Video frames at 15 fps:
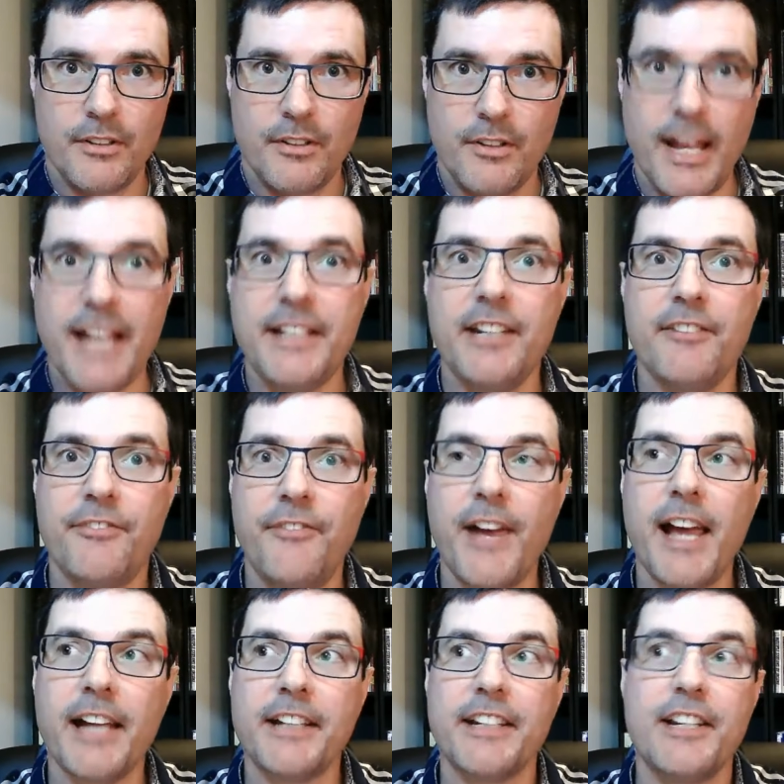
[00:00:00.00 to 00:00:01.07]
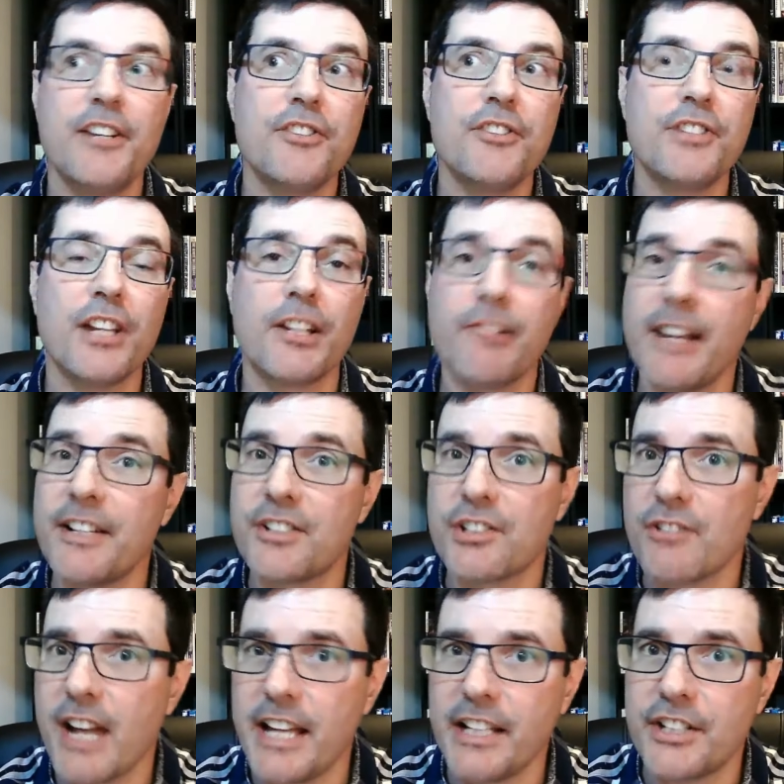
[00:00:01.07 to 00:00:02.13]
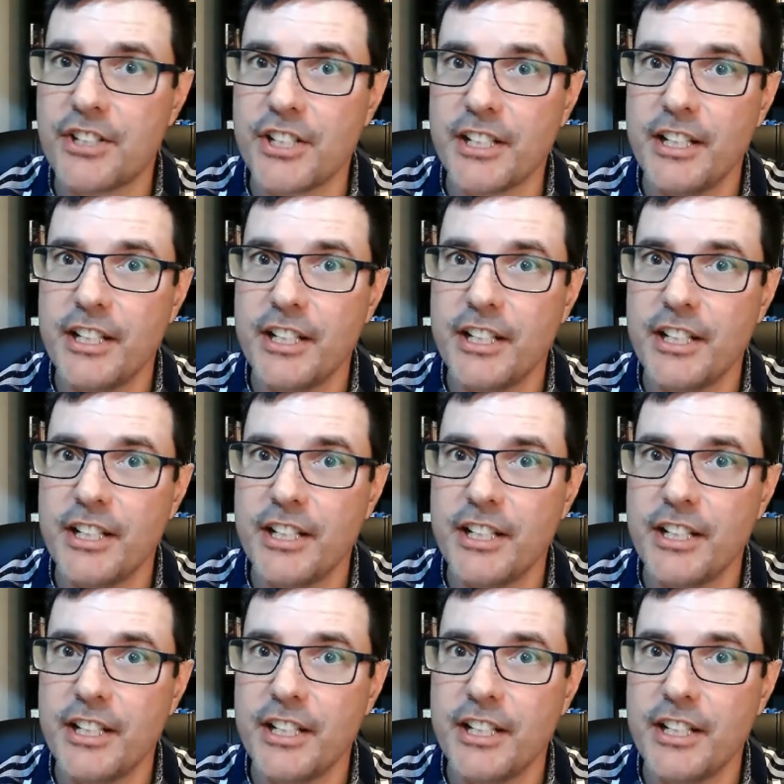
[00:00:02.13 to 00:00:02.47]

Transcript: And in fact, here's a great strategy.